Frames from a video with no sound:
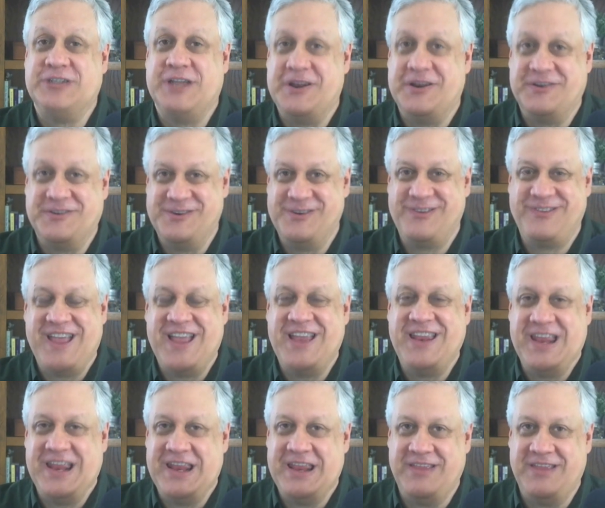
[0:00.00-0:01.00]
I don't understand
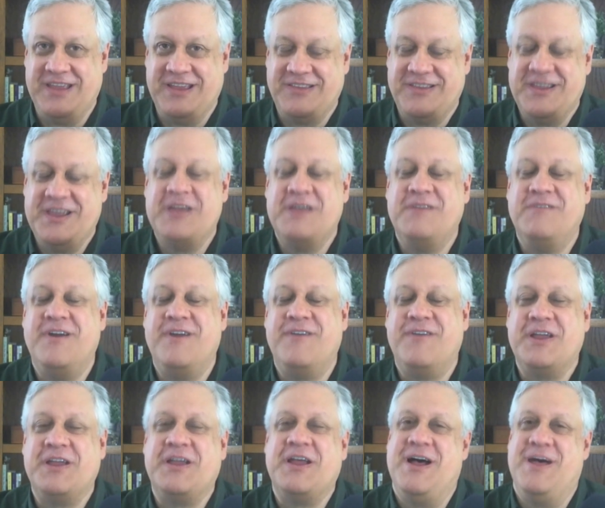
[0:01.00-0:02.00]
any of this. Very,
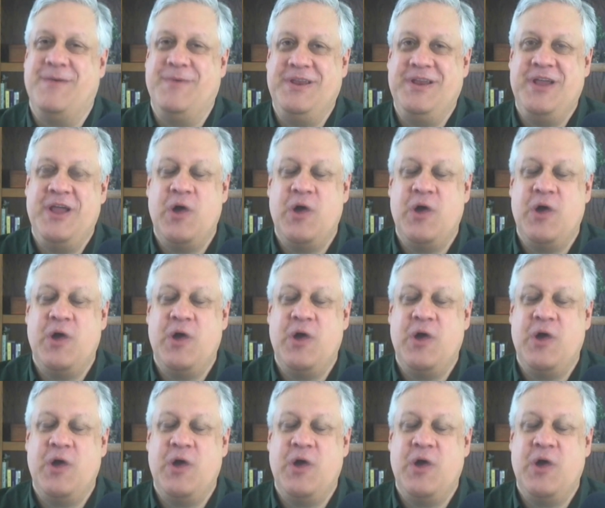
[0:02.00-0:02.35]
very common.